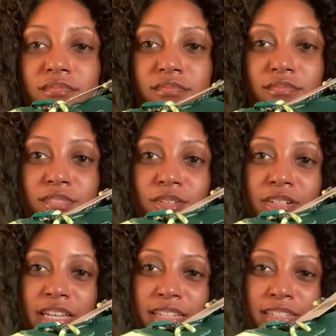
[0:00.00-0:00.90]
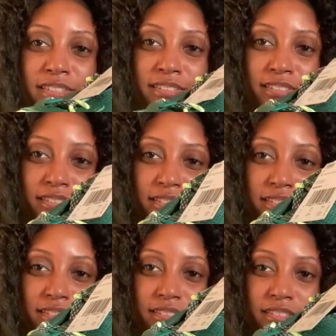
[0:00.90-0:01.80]
Okay.
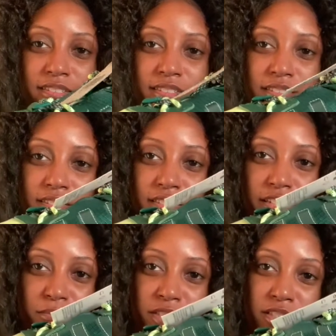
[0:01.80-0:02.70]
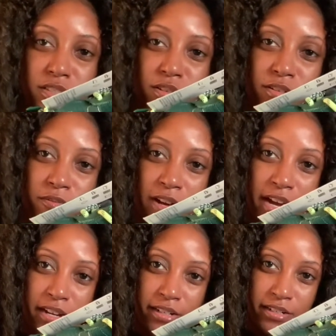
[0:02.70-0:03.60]
Tell me these aren't
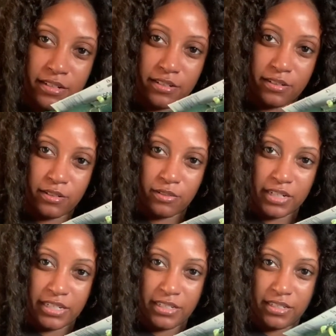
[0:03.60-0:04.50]
fire, right?